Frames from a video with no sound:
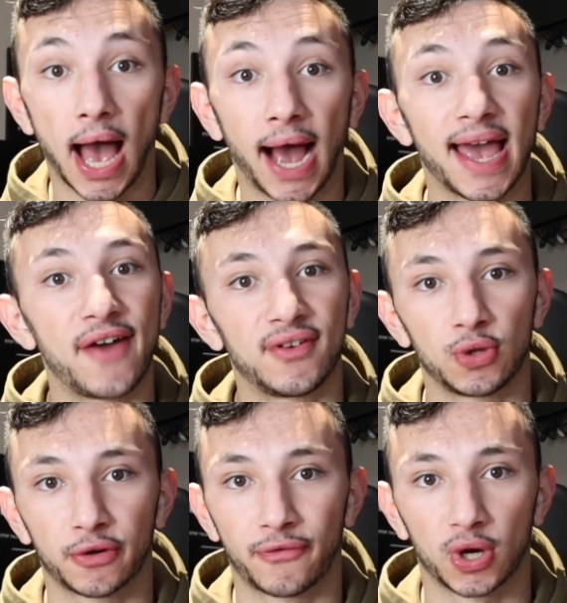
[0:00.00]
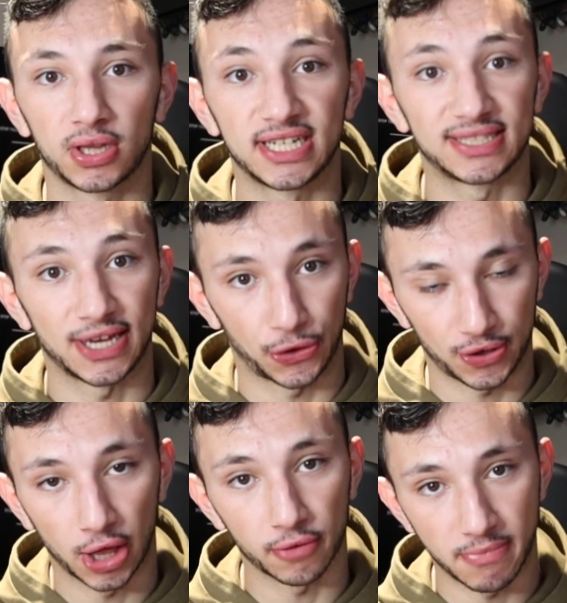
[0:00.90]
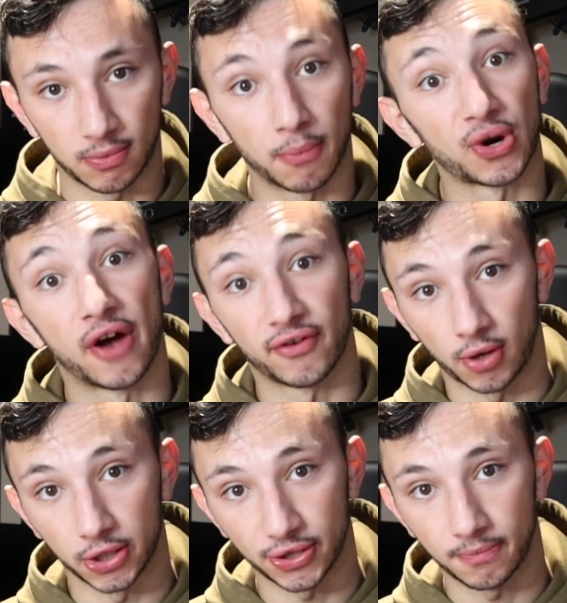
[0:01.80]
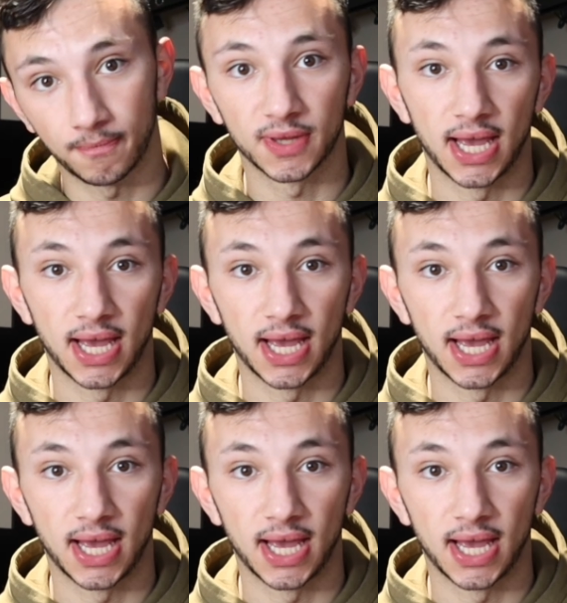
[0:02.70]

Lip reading: I have them look for at least a $3 minimum profit margin